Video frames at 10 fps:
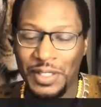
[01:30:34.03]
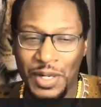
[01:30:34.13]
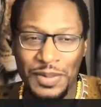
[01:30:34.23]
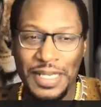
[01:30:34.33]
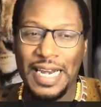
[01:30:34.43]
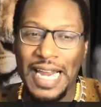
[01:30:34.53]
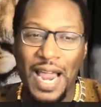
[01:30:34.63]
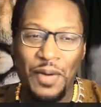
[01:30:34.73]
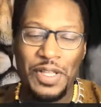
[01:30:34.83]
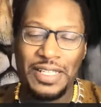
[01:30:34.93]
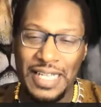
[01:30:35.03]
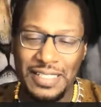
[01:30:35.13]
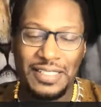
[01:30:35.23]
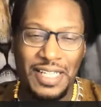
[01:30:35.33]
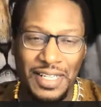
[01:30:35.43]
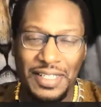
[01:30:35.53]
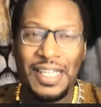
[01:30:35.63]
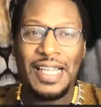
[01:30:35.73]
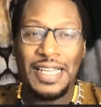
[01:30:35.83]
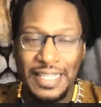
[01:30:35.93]
You know what I'm saying? They're not really necessarily.
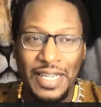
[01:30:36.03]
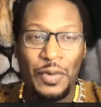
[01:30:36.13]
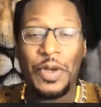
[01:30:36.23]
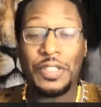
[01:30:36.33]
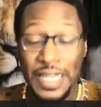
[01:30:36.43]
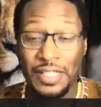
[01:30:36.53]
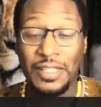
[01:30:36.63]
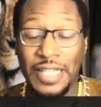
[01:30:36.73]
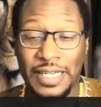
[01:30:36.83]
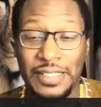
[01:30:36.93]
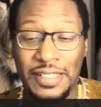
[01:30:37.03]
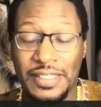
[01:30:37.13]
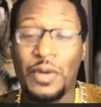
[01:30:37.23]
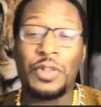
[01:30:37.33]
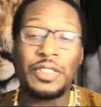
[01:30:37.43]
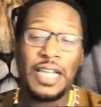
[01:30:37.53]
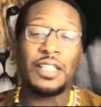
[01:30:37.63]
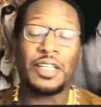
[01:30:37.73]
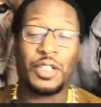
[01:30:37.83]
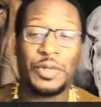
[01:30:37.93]
We'll take a look at it just to say, we'll take a
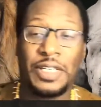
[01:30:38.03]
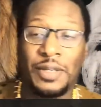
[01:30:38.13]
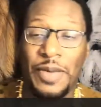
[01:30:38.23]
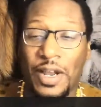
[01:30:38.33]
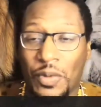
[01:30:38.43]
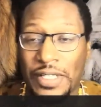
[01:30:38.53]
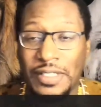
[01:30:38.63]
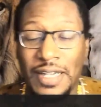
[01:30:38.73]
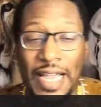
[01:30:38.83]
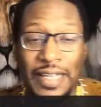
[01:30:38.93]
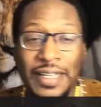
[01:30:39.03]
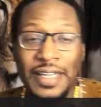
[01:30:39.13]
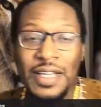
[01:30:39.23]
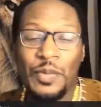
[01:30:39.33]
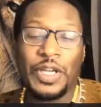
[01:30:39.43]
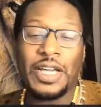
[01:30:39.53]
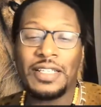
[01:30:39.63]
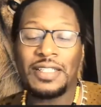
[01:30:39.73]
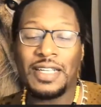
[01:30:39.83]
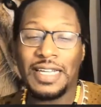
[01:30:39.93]
look at 3M, by the way, tonight.
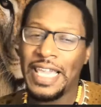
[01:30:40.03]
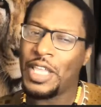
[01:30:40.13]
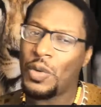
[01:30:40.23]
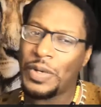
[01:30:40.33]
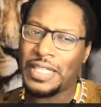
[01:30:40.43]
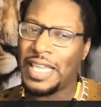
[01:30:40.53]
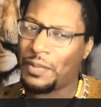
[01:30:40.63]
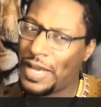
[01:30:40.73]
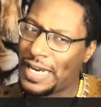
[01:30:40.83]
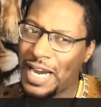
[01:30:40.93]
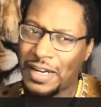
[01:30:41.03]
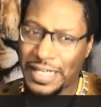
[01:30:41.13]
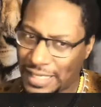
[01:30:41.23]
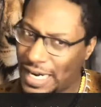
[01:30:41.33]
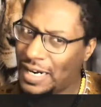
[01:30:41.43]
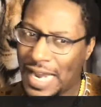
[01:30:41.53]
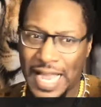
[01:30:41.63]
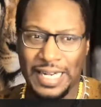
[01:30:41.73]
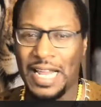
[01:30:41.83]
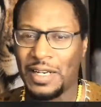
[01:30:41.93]
Because again, you would think, man, they're
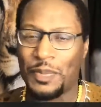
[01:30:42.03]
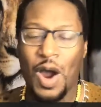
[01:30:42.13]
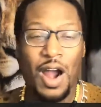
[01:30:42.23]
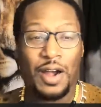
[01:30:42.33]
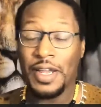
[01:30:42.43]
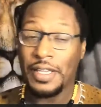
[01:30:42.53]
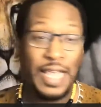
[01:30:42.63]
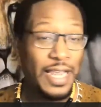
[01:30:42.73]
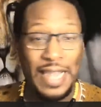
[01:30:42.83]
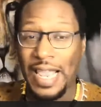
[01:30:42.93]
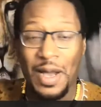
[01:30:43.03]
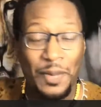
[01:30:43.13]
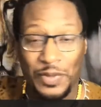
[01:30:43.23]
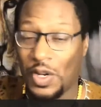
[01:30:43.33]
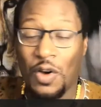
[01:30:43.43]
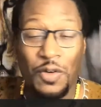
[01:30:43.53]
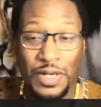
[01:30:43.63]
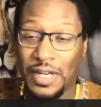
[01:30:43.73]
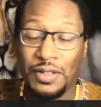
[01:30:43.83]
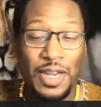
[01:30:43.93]
knocking it out of the park. They up,
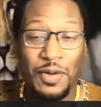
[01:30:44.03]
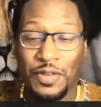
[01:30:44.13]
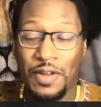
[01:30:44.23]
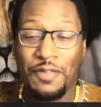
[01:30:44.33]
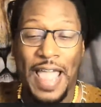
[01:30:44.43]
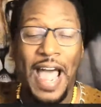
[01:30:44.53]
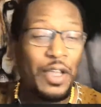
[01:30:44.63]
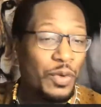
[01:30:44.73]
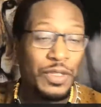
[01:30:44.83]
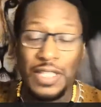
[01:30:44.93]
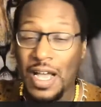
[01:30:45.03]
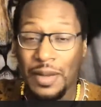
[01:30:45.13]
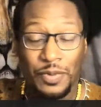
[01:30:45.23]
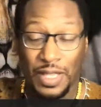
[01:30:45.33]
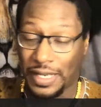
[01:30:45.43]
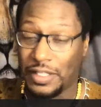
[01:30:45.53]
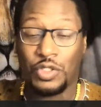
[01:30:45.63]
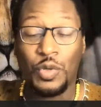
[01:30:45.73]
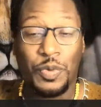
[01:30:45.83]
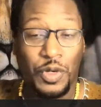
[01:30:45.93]
their value is up, like
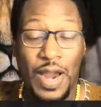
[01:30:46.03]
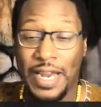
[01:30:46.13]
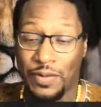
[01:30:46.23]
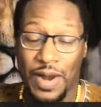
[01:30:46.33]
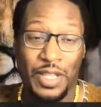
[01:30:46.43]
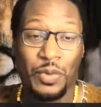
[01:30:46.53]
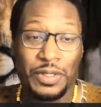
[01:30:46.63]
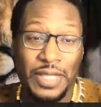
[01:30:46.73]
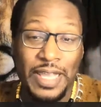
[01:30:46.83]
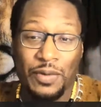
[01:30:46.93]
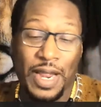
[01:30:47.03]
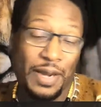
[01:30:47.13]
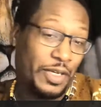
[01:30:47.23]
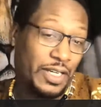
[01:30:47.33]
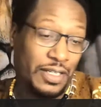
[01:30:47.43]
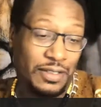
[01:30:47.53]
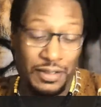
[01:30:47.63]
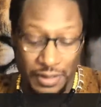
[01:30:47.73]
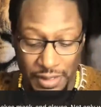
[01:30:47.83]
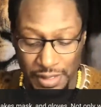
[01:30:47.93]
super great, right? You would think, right? Because
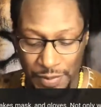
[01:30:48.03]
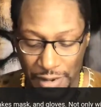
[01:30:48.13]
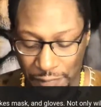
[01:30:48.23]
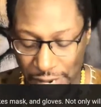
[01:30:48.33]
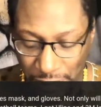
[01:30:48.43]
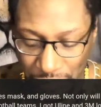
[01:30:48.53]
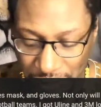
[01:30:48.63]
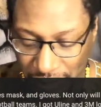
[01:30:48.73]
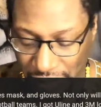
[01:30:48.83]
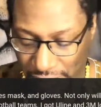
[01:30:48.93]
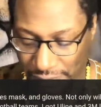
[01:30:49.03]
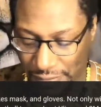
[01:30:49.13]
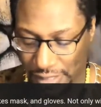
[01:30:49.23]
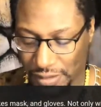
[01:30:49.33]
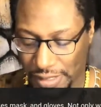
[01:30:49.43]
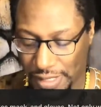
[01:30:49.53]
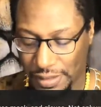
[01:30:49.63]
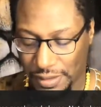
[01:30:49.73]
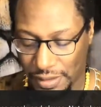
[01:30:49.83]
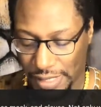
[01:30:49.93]
matter of fact, let me see here if I can look at
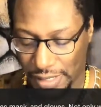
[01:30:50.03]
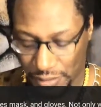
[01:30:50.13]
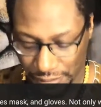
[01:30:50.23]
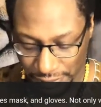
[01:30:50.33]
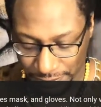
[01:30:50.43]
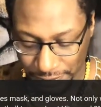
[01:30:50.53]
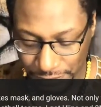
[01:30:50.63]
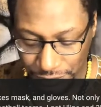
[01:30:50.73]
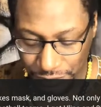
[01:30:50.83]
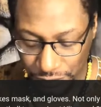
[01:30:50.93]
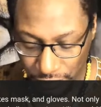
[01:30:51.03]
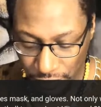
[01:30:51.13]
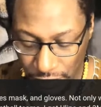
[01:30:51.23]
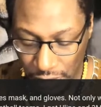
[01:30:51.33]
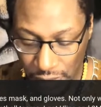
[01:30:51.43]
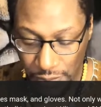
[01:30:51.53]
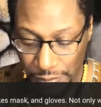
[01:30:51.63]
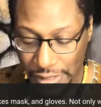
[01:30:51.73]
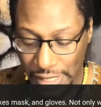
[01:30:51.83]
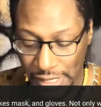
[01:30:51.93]
it on here.
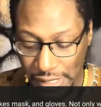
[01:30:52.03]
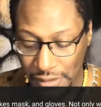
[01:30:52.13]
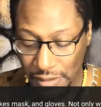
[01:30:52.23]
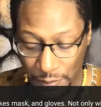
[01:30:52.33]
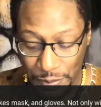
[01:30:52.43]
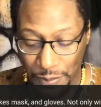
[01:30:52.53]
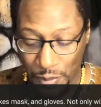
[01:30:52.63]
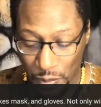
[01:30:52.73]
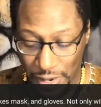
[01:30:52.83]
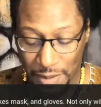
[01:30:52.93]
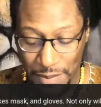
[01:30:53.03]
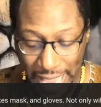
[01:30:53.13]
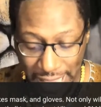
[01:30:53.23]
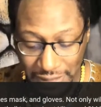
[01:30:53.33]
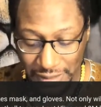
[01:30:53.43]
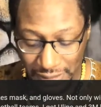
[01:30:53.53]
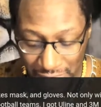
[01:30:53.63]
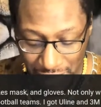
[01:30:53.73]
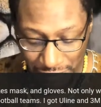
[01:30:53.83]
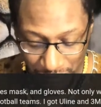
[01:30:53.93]
Because of people wearing masks and
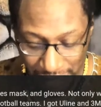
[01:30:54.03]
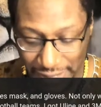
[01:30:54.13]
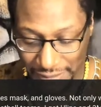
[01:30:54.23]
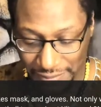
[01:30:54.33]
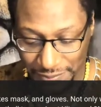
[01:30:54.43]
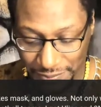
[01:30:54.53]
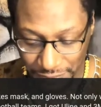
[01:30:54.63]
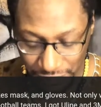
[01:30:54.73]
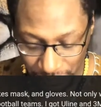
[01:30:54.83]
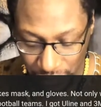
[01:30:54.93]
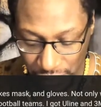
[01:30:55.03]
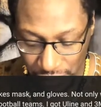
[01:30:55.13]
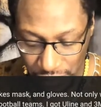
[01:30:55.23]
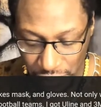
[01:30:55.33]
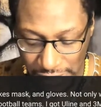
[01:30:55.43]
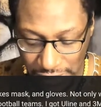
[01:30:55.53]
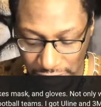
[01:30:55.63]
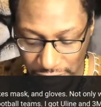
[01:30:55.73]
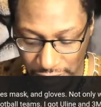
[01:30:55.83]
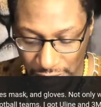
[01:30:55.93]
gloves, right? So
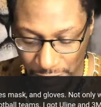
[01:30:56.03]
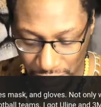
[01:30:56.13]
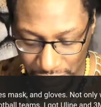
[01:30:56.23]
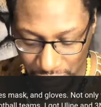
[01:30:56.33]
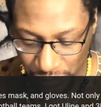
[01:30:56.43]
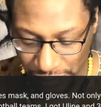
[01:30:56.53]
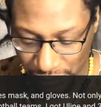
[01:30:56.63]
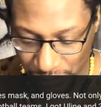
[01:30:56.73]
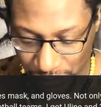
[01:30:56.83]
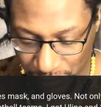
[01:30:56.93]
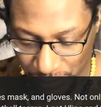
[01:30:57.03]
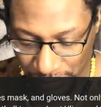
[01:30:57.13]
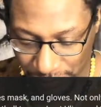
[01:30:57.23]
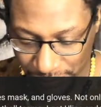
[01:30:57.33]
I'm gonna look at 3M real quick.